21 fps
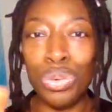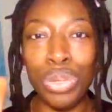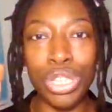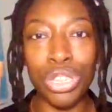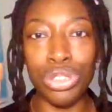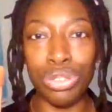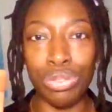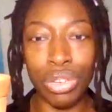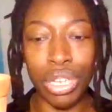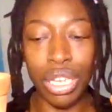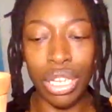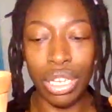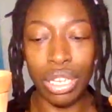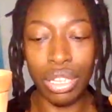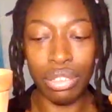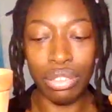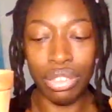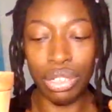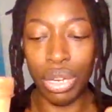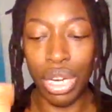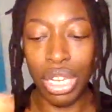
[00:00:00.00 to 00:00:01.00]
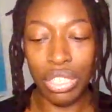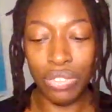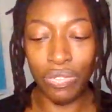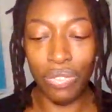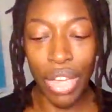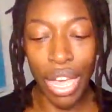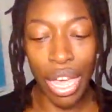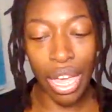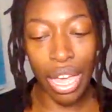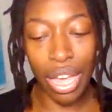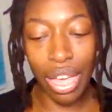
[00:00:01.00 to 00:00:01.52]
and 3, so that's
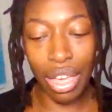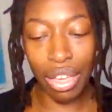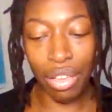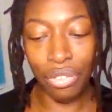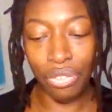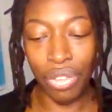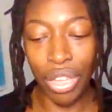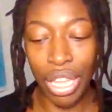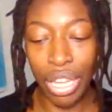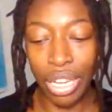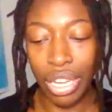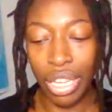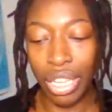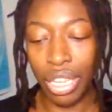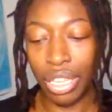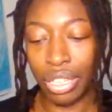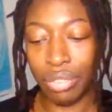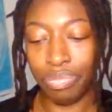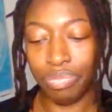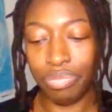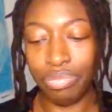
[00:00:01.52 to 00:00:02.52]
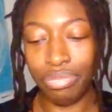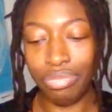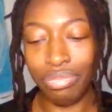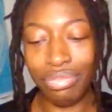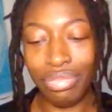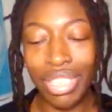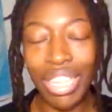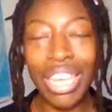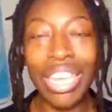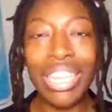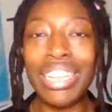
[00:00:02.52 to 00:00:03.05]
5, and then
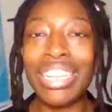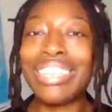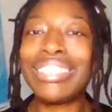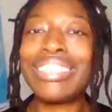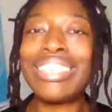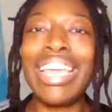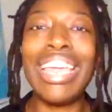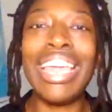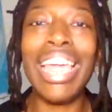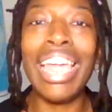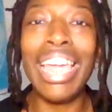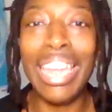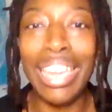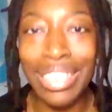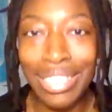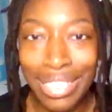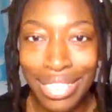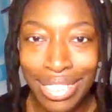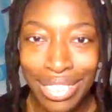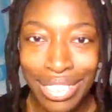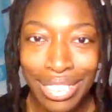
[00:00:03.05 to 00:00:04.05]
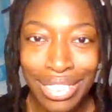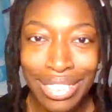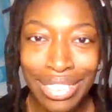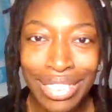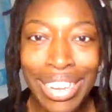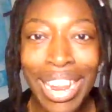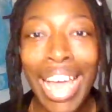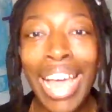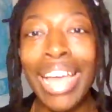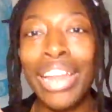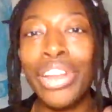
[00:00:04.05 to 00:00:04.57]
let's say 8,
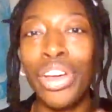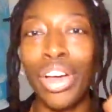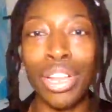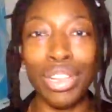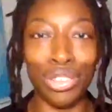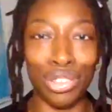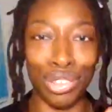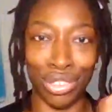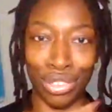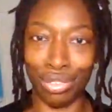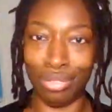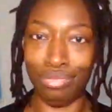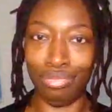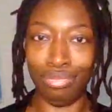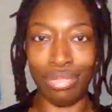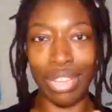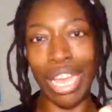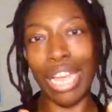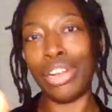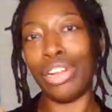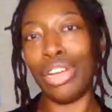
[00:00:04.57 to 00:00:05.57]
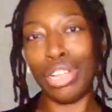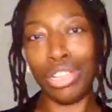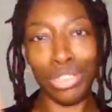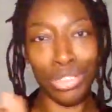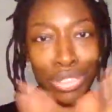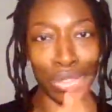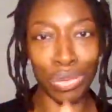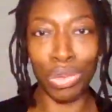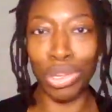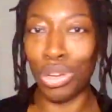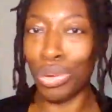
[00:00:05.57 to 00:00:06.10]
$9.
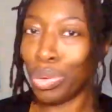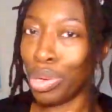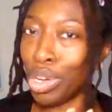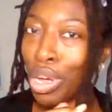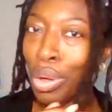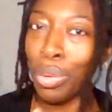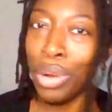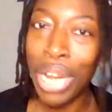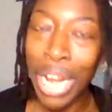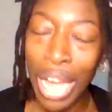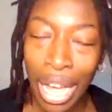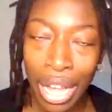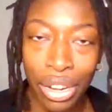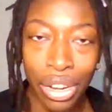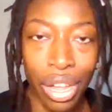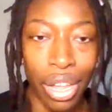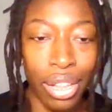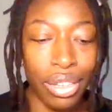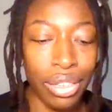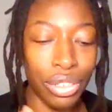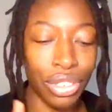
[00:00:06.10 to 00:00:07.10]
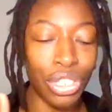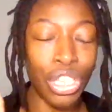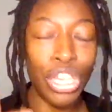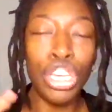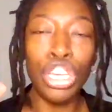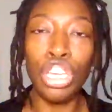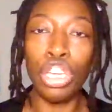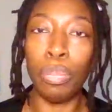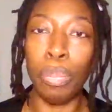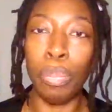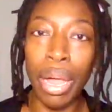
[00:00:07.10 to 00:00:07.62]
$9. We'll go with $9.
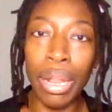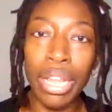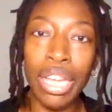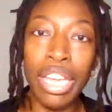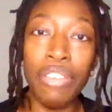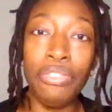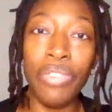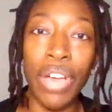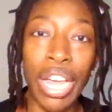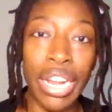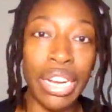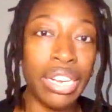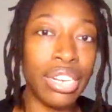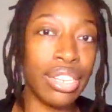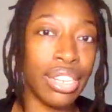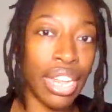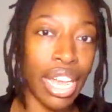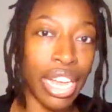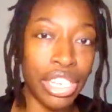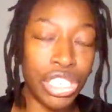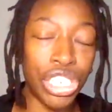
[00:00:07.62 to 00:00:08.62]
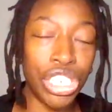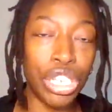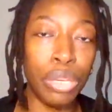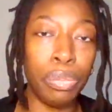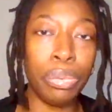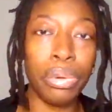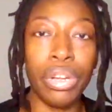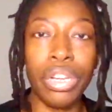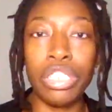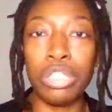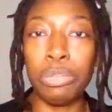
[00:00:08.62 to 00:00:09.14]
You probably can find it a lot
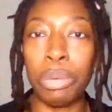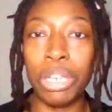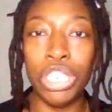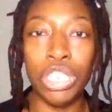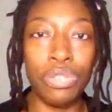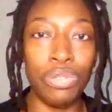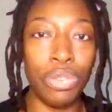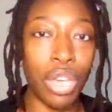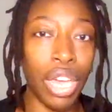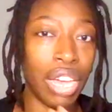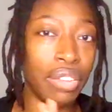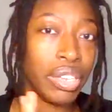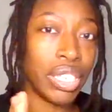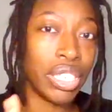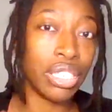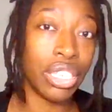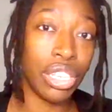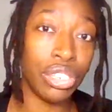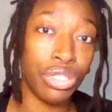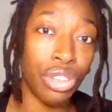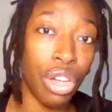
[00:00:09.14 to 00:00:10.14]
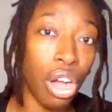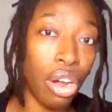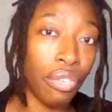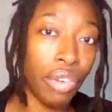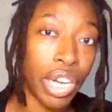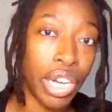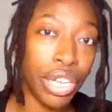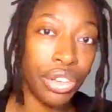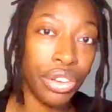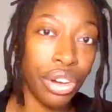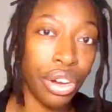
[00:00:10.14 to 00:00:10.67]
cheaper, especially if you have these things
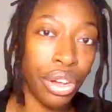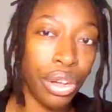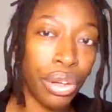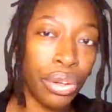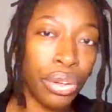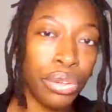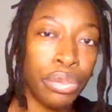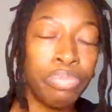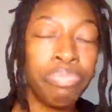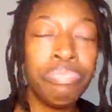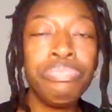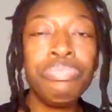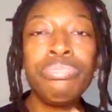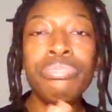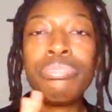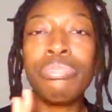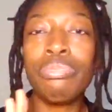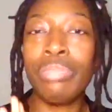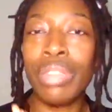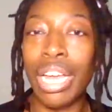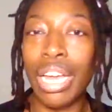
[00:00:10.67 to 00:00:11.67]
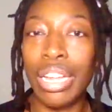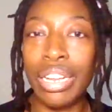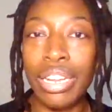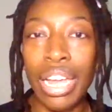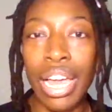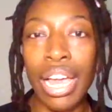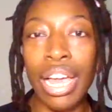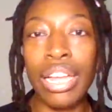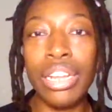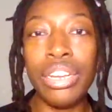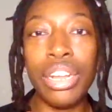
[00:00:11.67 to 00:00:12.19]
already in your home. A
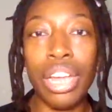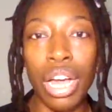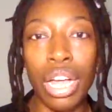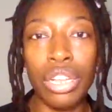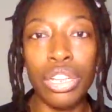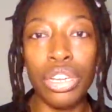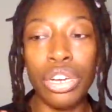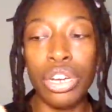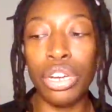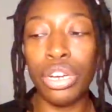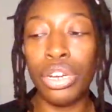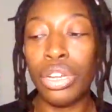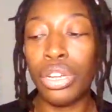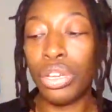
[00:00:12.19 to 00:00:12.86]
$9